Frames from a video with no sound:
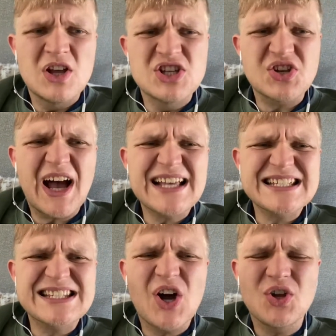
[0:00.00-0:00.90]
So, as
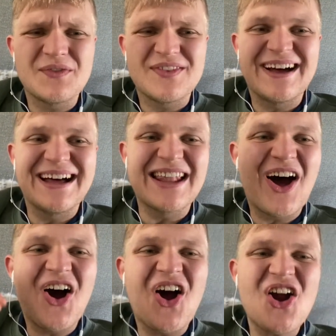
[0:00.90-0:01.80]
a Tottenham fan,
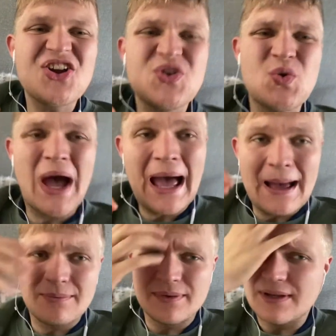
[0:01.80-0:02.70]
are you
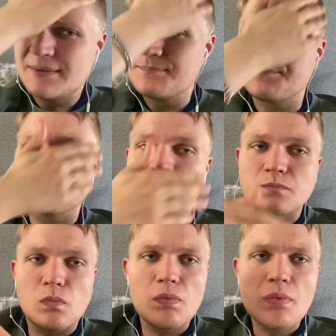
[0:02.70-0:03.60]
happy
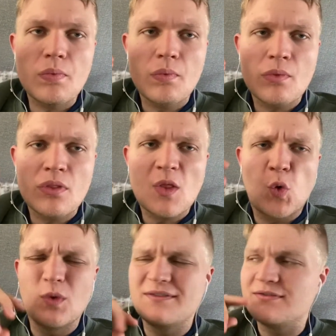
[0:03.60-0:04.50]

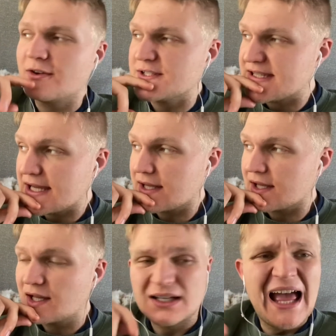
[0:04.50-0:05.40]
with
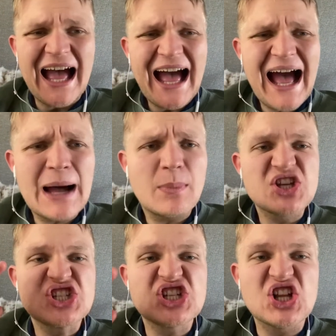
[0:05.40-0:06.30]
Fonseca?
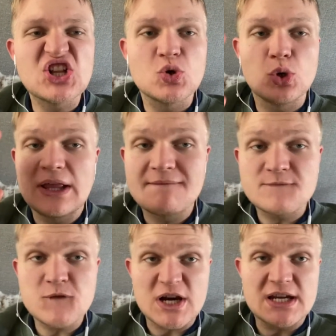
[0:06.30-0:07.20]
Absolutely
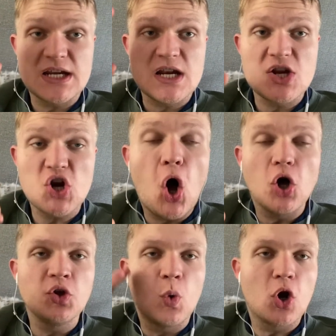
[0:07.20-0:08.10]
freaking not.
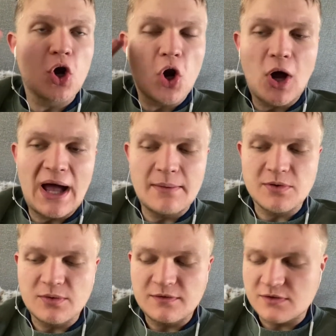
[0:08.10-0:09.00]
You are not
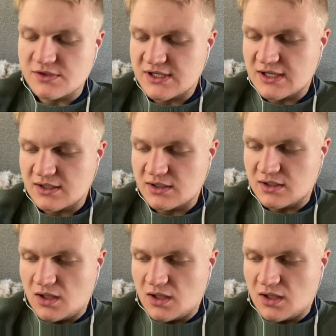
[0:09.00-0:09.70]
happy with Fonseca.